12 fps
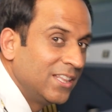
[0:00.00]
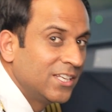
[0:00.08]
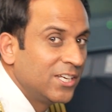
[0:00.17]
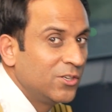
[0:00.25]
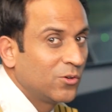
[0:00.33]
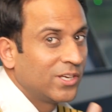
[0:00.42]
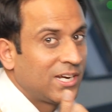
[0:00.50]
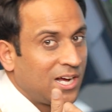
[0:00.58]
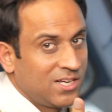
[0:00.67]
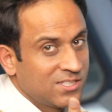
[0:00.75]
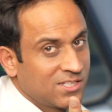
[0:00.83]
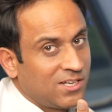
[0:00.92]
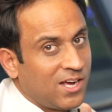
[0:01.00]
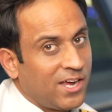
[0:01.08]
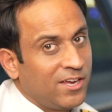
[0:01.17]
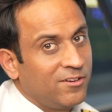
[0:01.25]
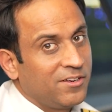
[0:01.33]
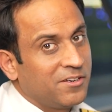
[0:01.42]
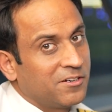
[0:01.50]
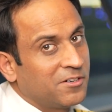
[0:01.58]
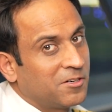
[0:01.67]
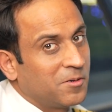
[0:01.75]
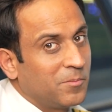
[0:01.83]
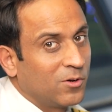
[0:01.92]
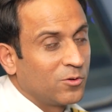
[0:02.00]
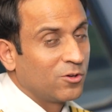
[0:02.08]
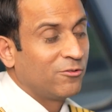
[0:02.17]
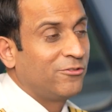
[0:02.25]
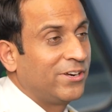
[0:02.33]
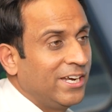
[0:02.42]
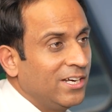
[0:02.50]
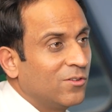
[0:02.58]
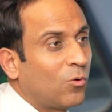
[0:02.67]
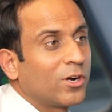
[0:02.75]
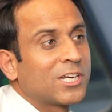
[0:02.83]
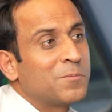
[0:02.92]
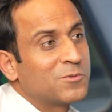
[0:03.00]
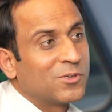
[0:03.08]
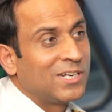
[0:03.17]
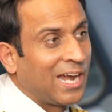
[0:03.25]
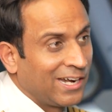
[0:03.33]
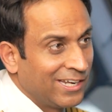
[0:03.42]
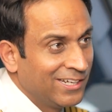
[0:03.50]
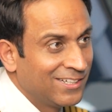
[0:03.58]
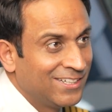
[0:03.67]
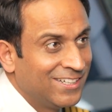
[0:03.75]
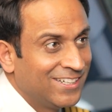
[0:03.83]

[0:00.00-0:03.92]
And then you can ask, hi, uh, you know, your friend, what time is the landing?